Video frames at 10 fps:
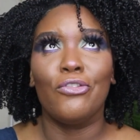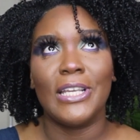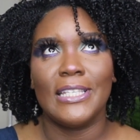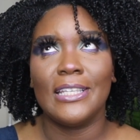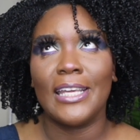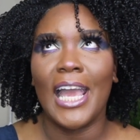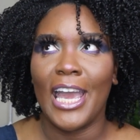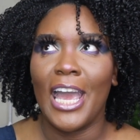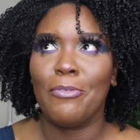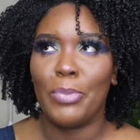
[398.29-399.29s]
Recently,
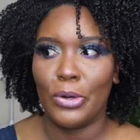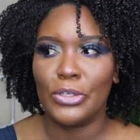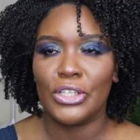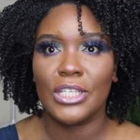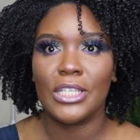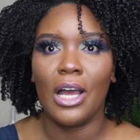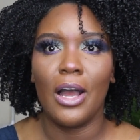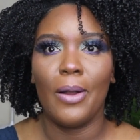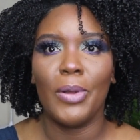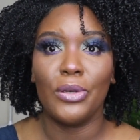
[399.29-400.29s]
I have purchased
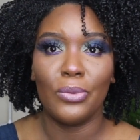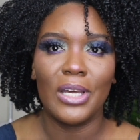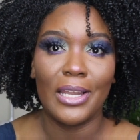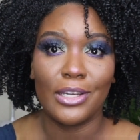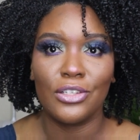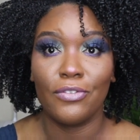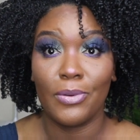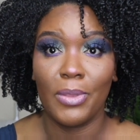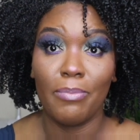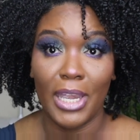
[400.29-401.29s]
um, a new collection
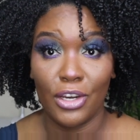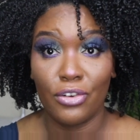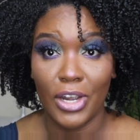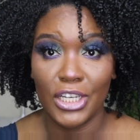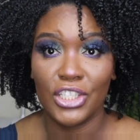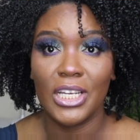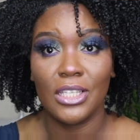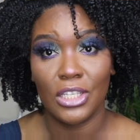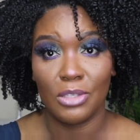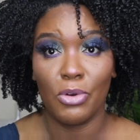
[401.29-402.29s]
from The Main Crush.
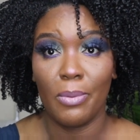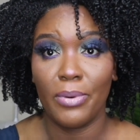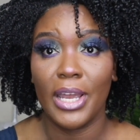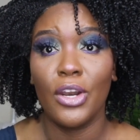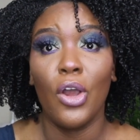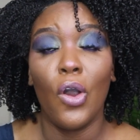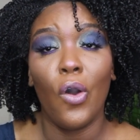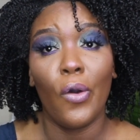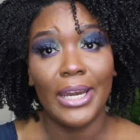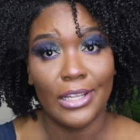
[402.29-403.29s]
It's a small brand
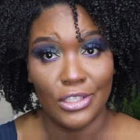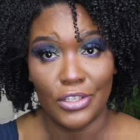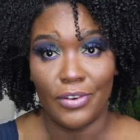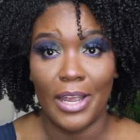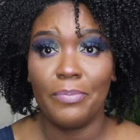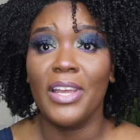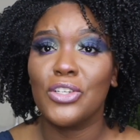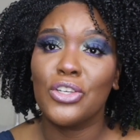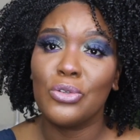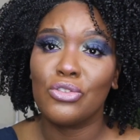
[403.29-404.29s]
on Instagram. Make
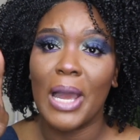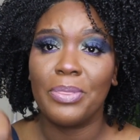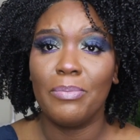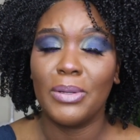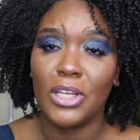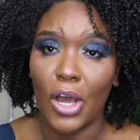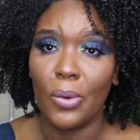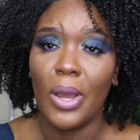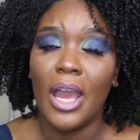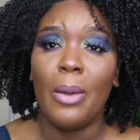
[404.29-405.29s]
sure you drop them
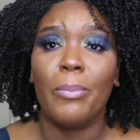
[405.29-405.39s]
below.